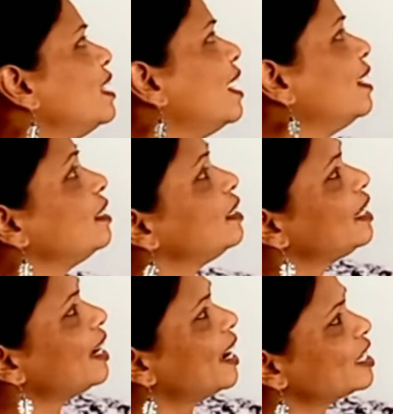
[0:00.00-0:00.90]
that
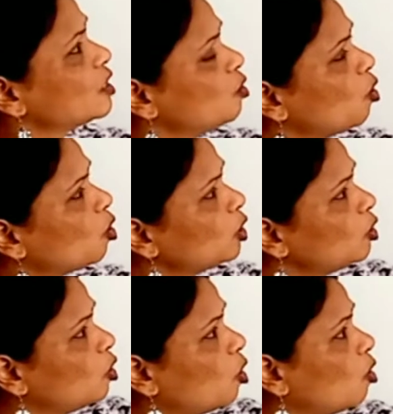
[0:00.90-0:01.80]
he has not
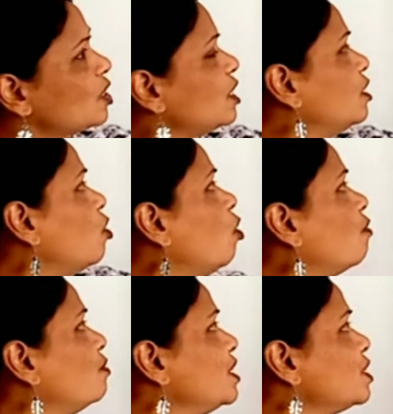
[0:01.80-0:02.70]
locked the
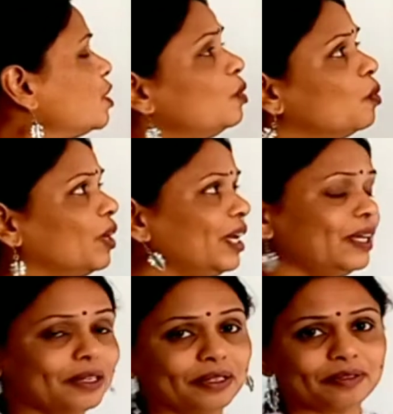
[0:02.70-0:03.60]
office, no
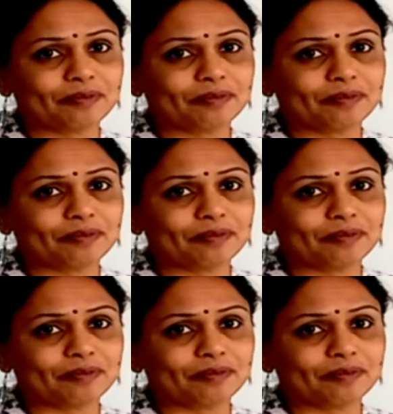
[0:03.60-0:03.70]
error.